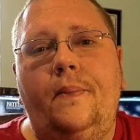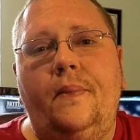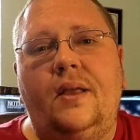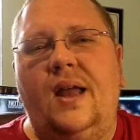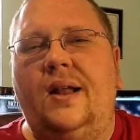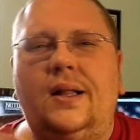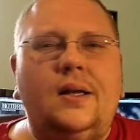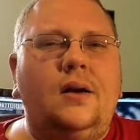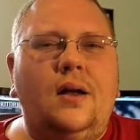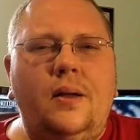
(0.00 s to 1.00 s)
kind of
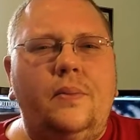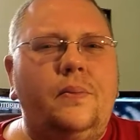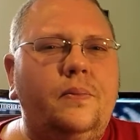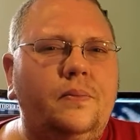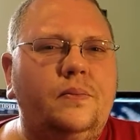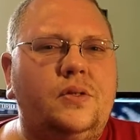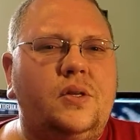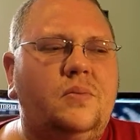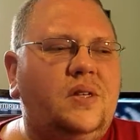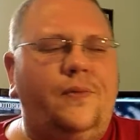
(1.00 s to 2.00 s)
cleared up
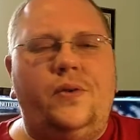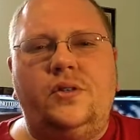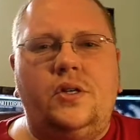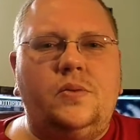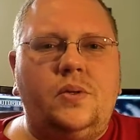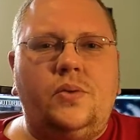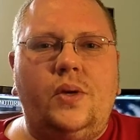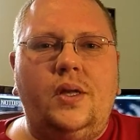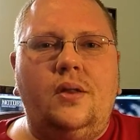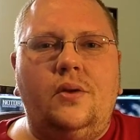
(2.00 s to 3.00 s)
some differences
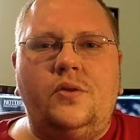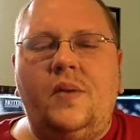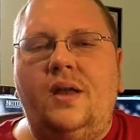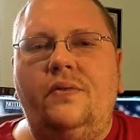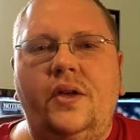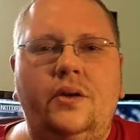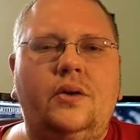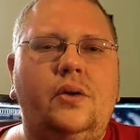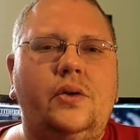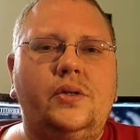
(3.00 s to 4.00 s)
between those main
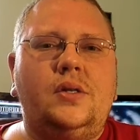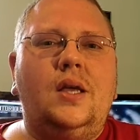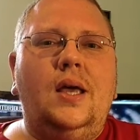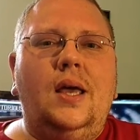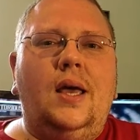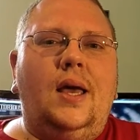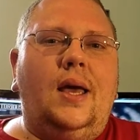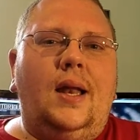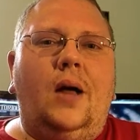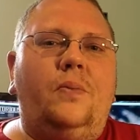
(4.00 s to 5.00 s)
vehicles
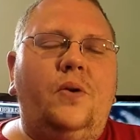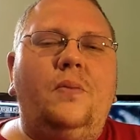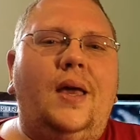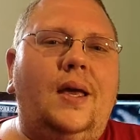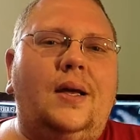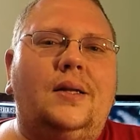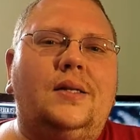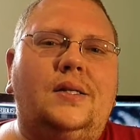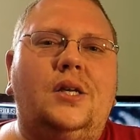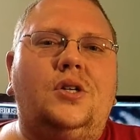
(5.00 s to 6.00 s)
and help you make a
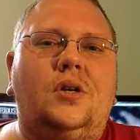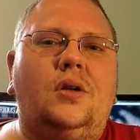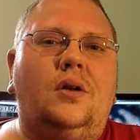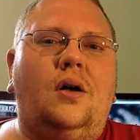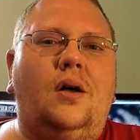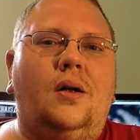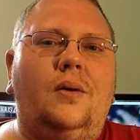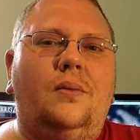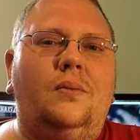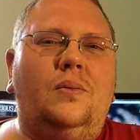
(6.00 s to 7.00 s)
decision
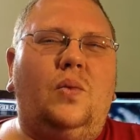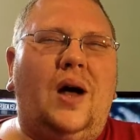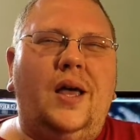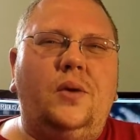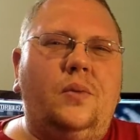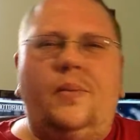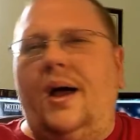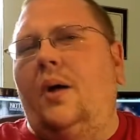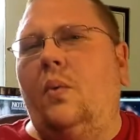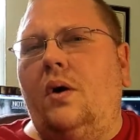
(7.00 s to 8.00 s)
on why you would
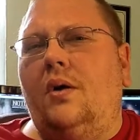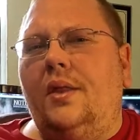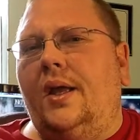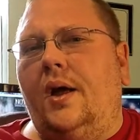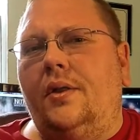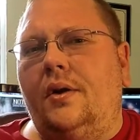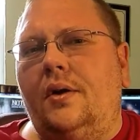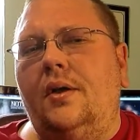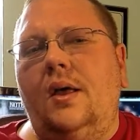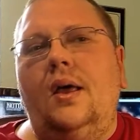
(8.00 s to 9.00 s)
buy one or the
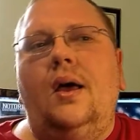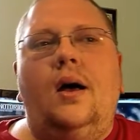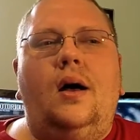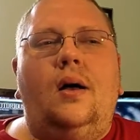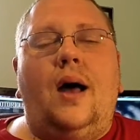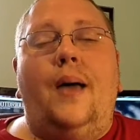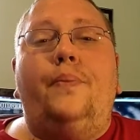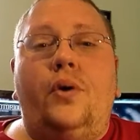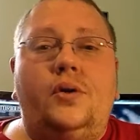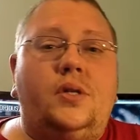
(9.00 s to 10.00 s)
other. I
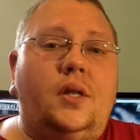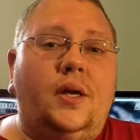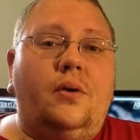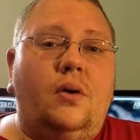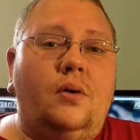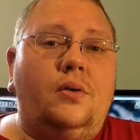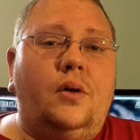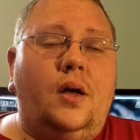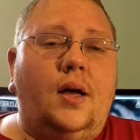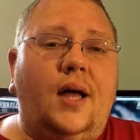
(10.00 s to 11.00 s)
personally
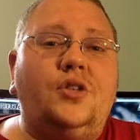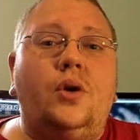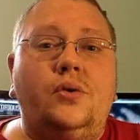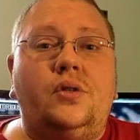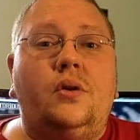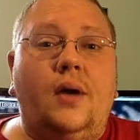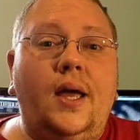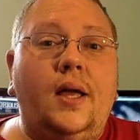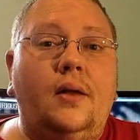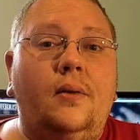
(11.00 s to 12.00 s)
I chose the
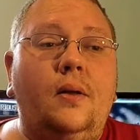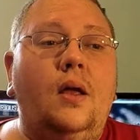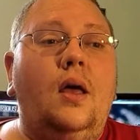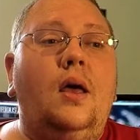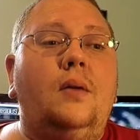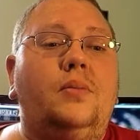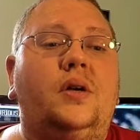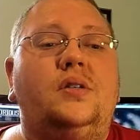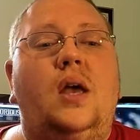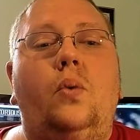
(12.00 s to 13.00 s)
Kraton
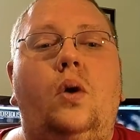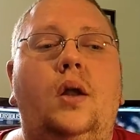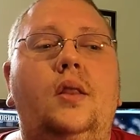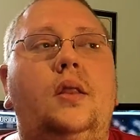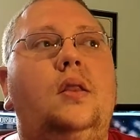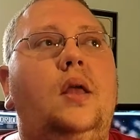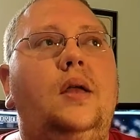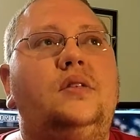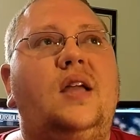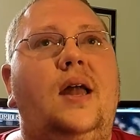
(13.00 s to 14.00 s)
because
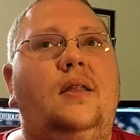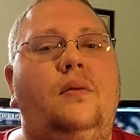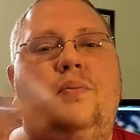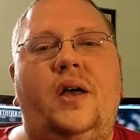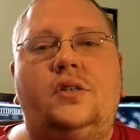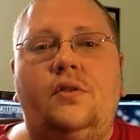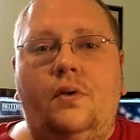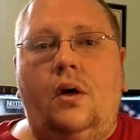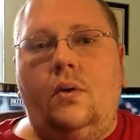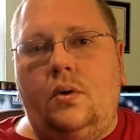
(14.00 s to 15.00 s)
it's kind of the best of
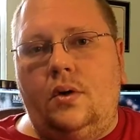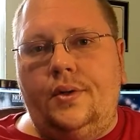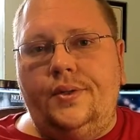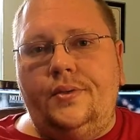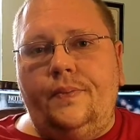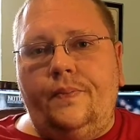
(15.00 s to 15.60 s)
all worlds.